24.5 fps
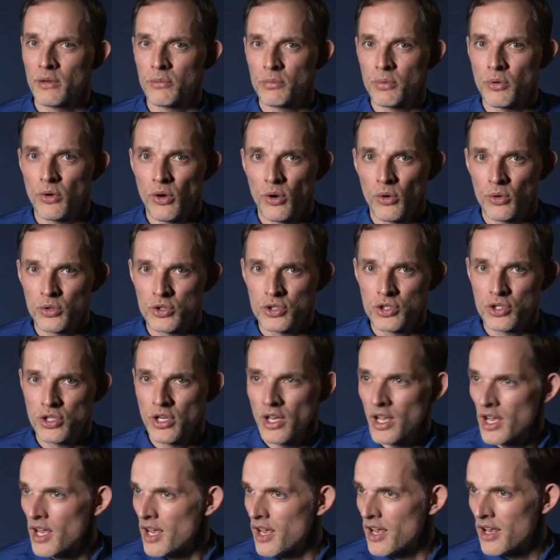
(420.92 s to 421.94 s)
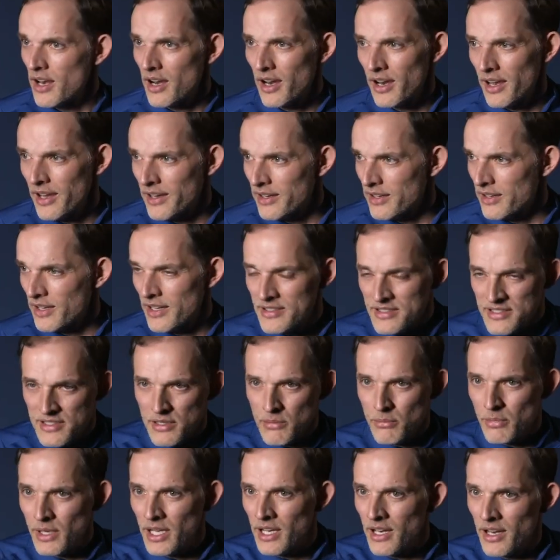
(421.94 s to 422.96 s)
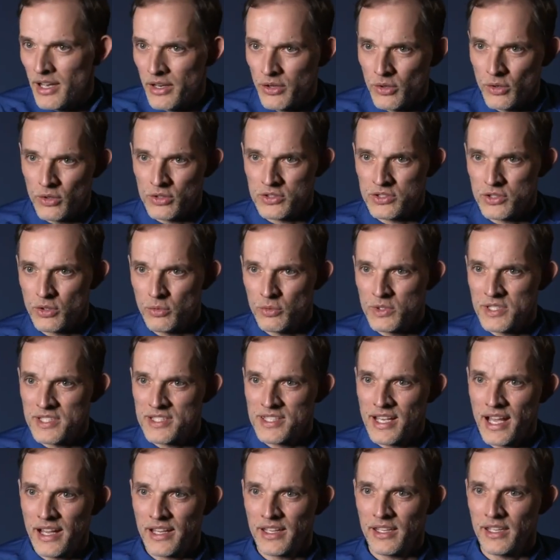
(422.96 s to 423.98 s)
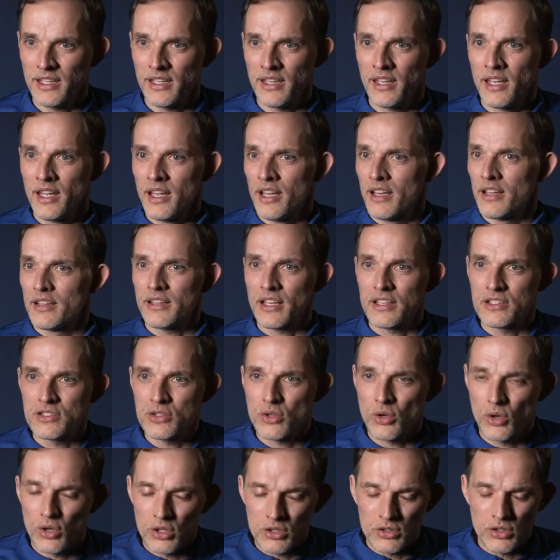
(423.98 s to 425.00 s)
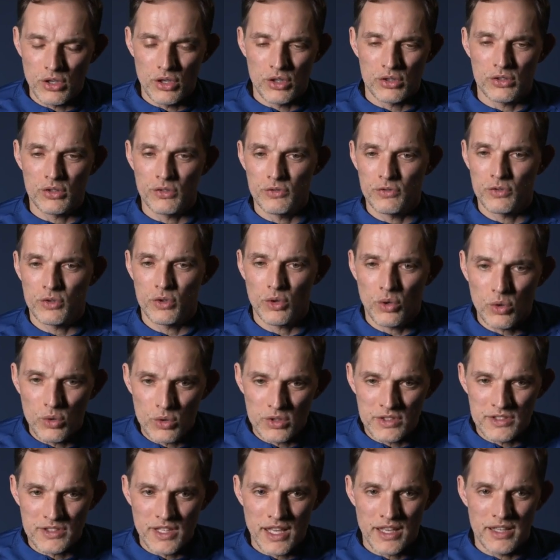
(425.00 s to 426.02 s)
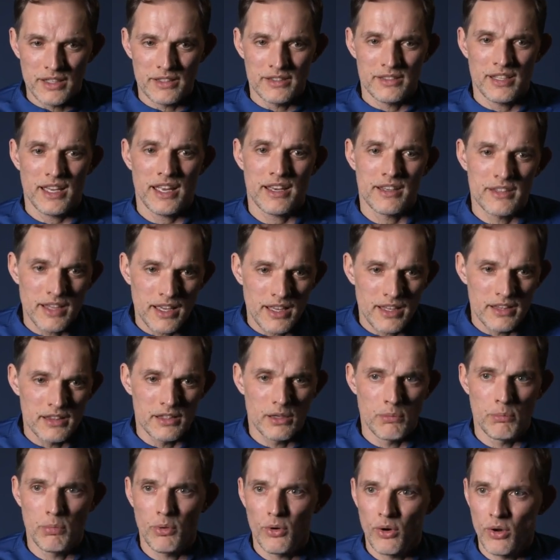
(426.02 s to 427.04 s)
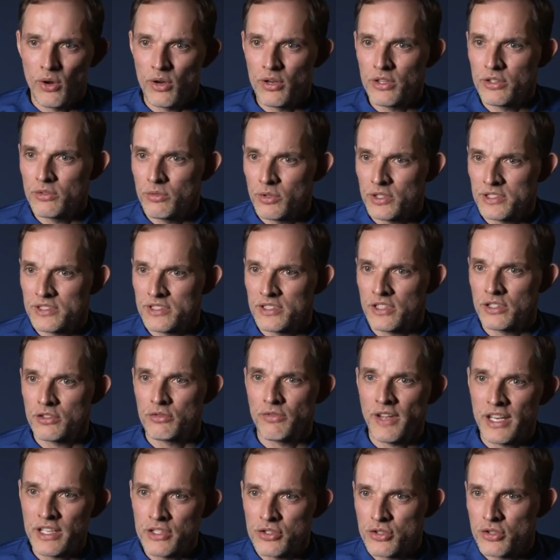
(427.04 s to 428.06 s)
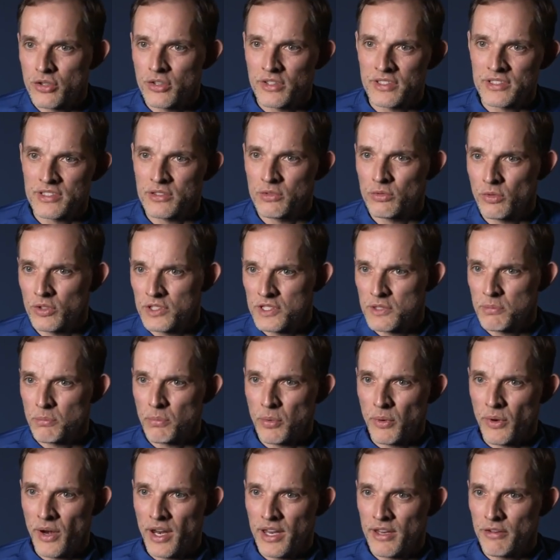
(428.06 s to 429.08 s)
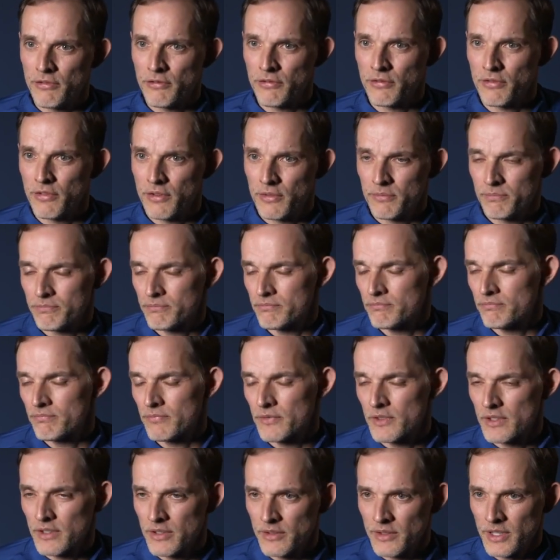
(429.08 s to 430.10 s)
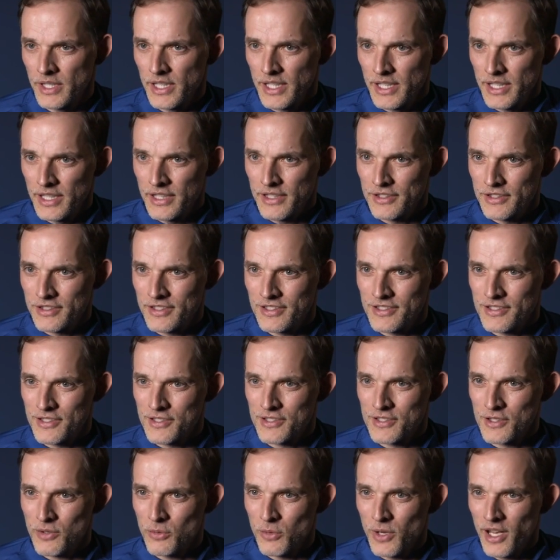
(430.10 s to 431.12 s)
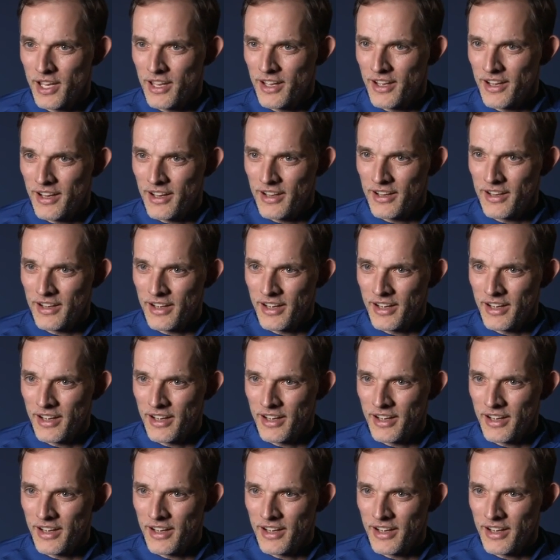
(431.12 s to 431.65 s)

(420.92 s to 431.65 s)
approach like AC Milan also with Sacchi. They scored a lot of goals, they attacked, they had the ball, it was adventurous, it was brave. And this is the way I,